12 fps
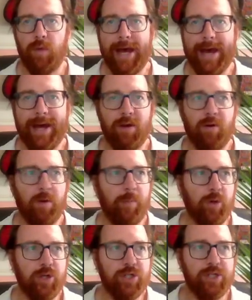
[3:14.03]
add or
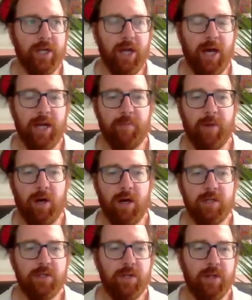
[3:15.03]
push an item
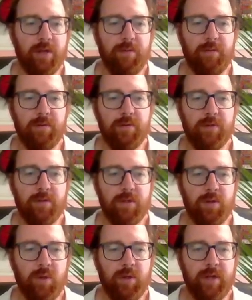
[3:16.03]
onto
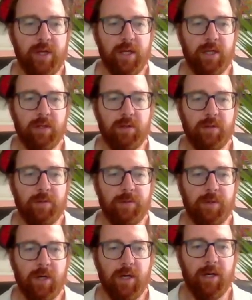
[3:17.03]
the
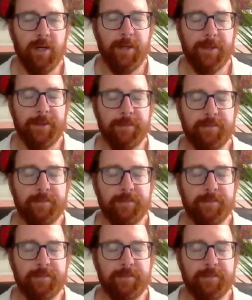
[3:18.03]
uh,